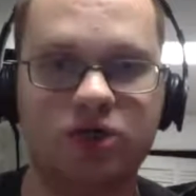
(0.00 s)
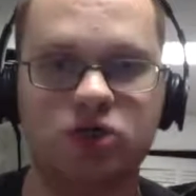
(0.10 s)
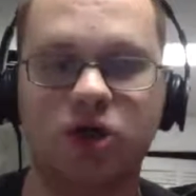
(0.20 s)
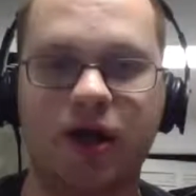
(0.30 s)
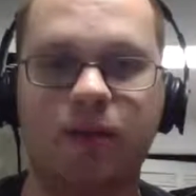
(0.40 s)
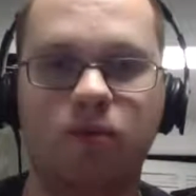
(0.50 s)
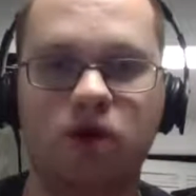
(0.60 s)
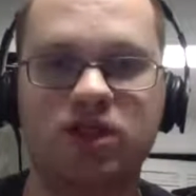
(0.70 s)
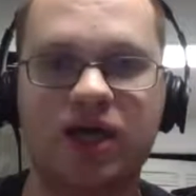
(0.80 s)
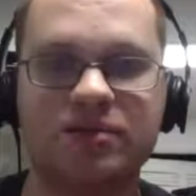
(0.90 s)
But he
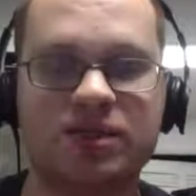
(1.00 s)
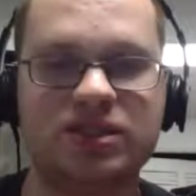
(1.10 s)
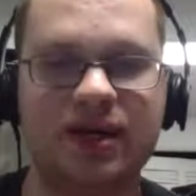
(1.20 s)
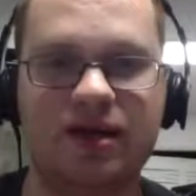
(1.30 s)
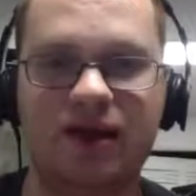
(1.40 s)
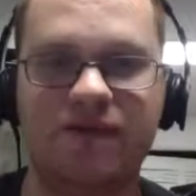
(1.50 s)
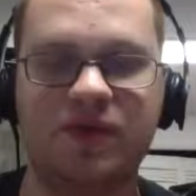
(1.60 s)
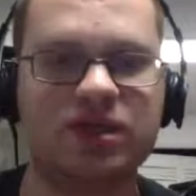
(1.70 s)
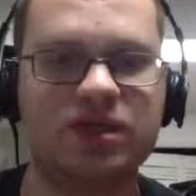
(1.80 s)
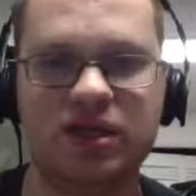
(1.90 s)
struck out more times in the
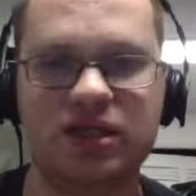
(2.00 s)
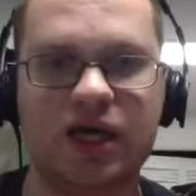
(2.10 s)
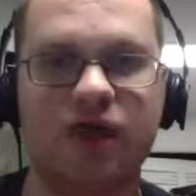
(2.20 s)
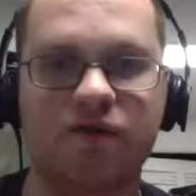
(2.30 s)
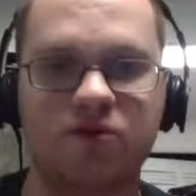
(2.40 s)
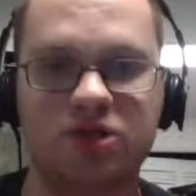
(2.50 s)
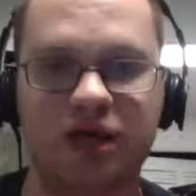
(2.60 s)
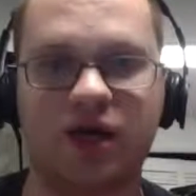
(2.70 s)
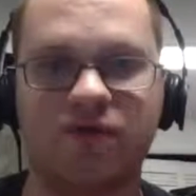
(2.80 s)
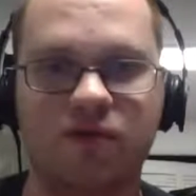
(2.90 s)
second half than he did in the entire
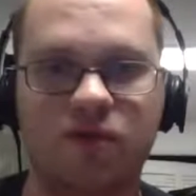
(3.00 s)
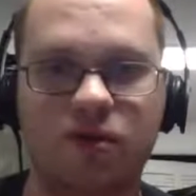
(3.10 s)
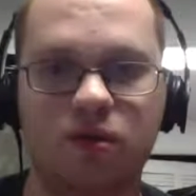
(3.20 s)
first half.